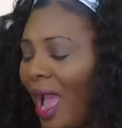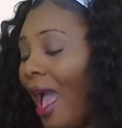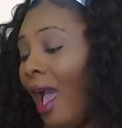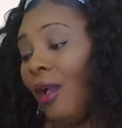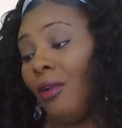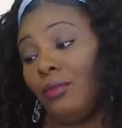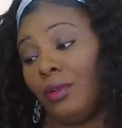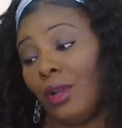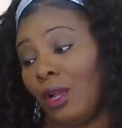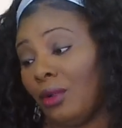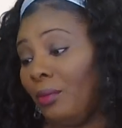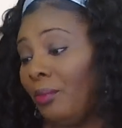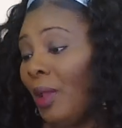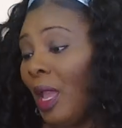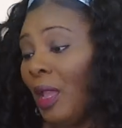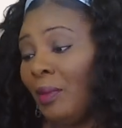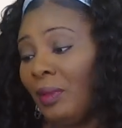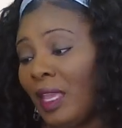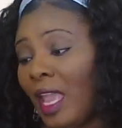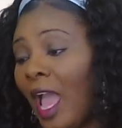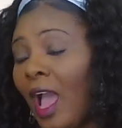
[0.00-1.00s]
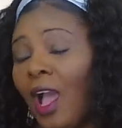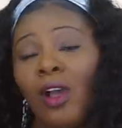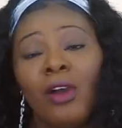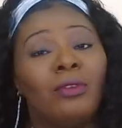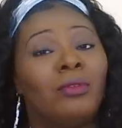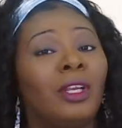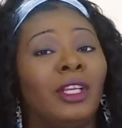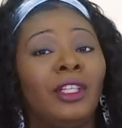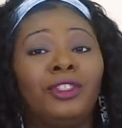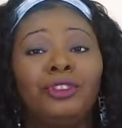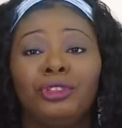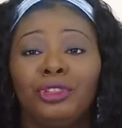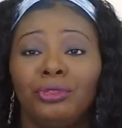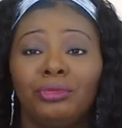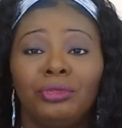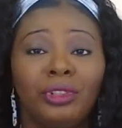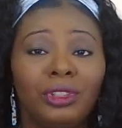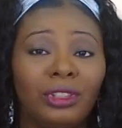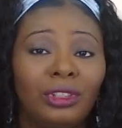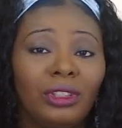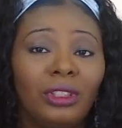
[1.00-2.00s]
I don't know. Maybe y'all
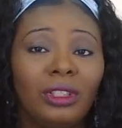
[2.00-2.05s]
introduced